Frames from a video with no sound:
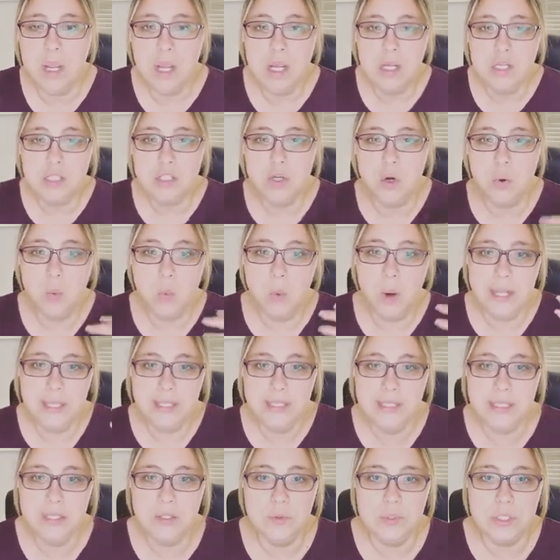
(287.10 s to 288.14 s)
So
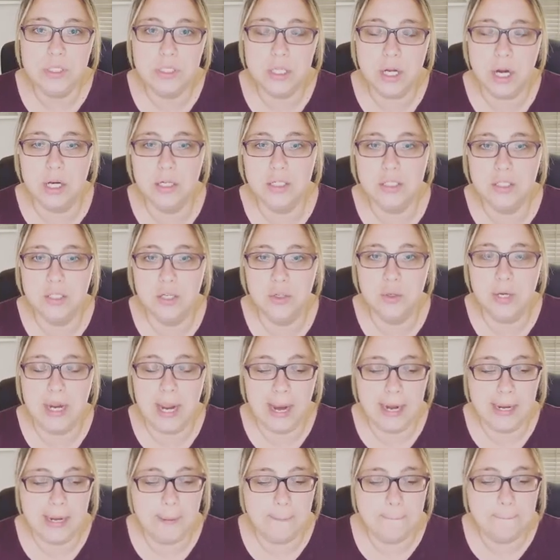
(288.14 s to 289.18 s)
once you start to
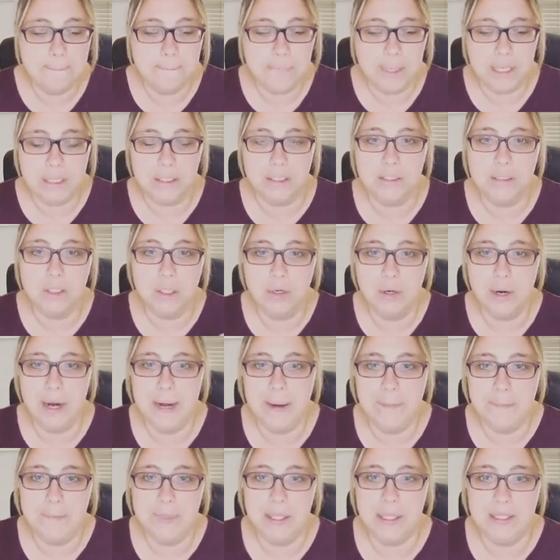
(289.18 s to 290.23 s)
kind of build
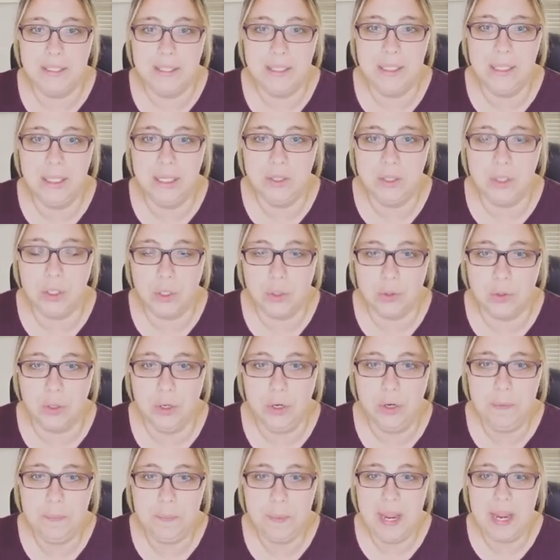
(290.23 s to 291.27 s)
credibility in the
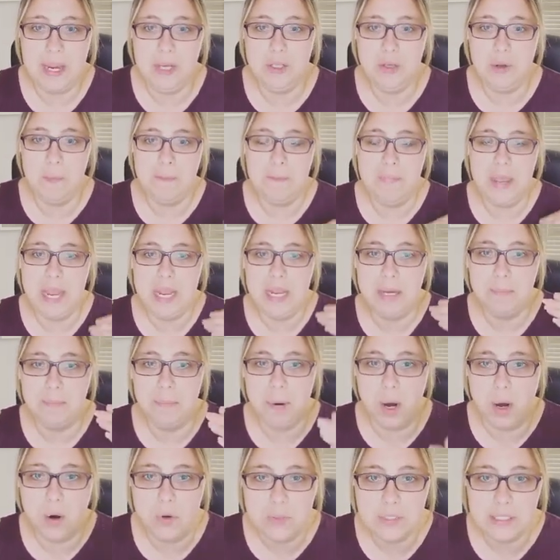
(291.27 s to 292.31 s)
group and you make
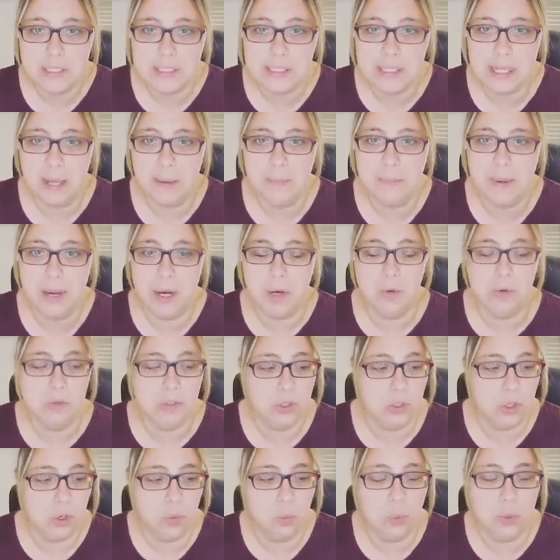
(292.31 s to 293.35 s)
posts about,
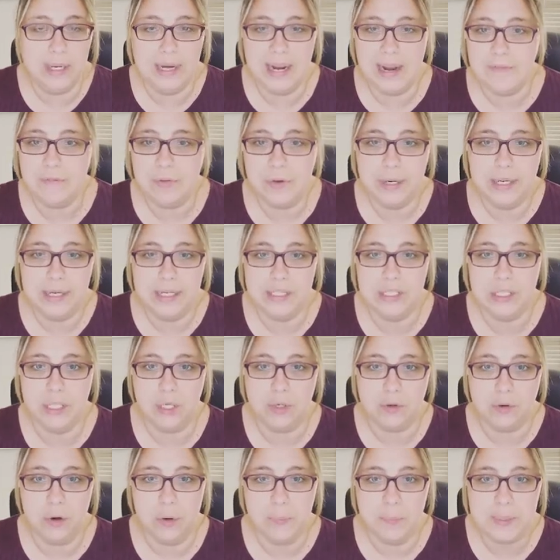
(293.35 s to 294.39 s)
whatever it is the
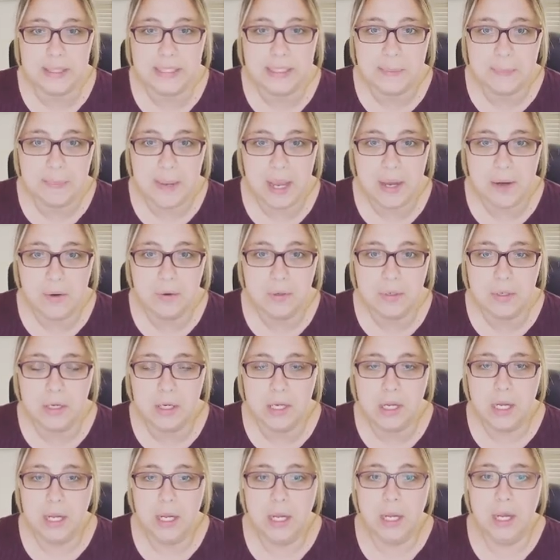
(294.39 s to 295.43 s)
group is about,
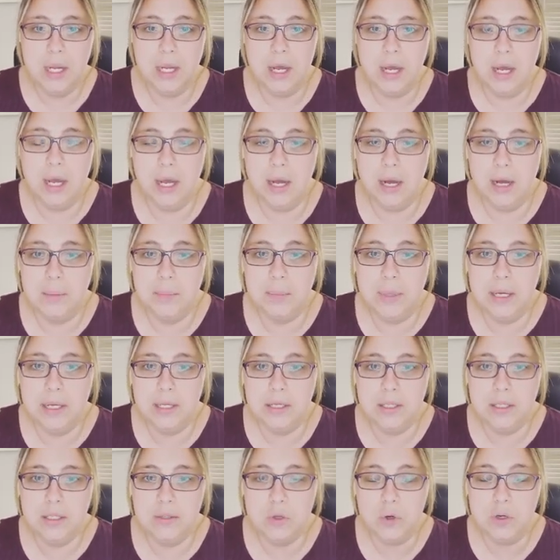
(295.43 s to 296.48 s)

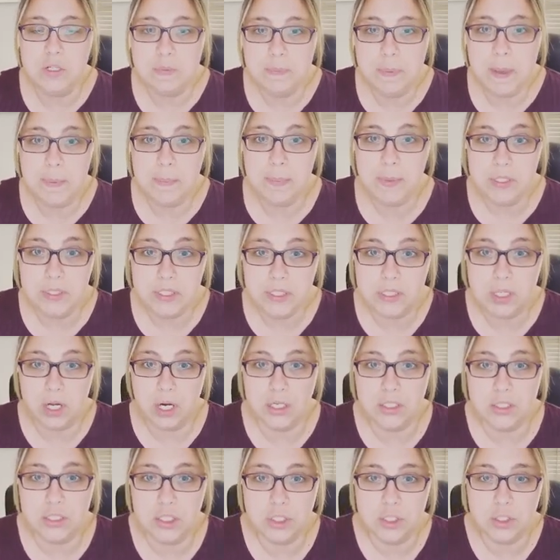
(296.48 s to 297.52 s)
those people
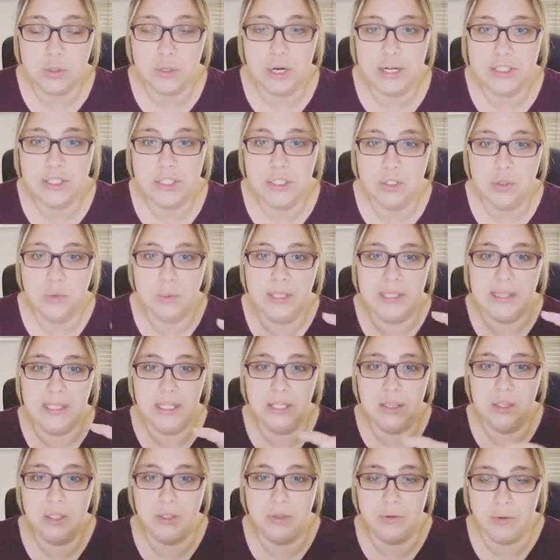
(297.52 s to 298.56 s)
start to trust you
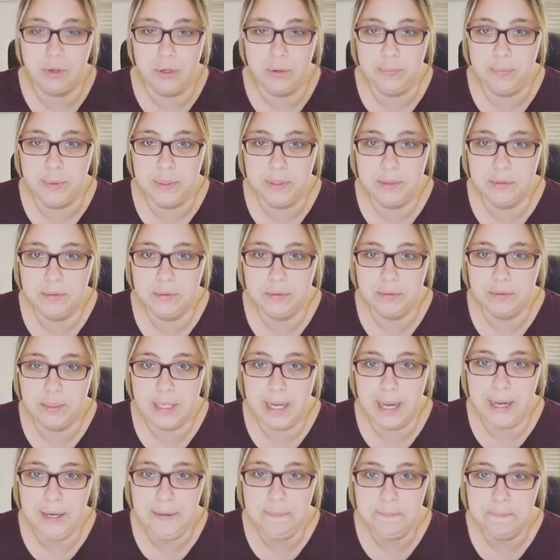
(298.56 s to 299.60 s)
within the group,
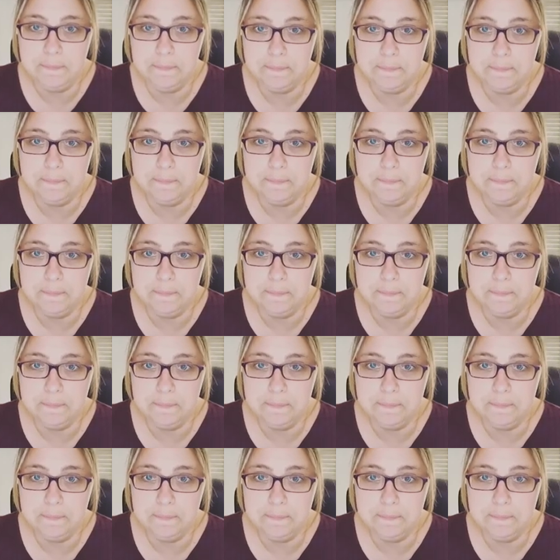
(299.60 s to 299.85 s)
okay?